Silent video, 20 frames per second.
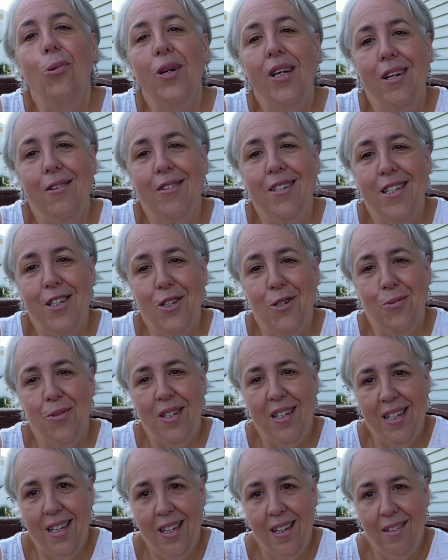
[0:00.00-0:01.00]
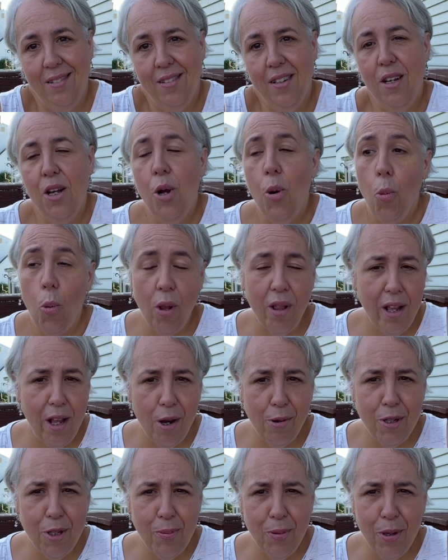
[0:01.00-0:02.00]
here at Dish with D. Will I
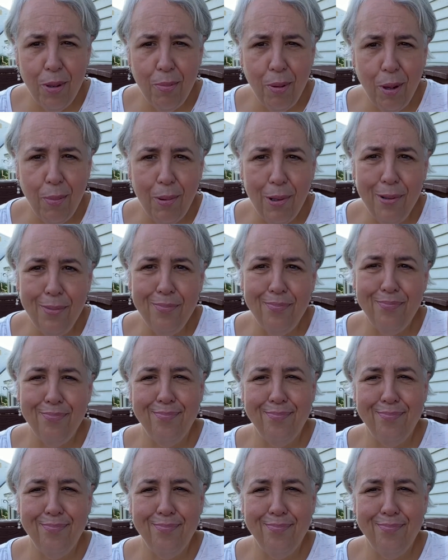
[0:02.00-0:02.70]
always be on purple?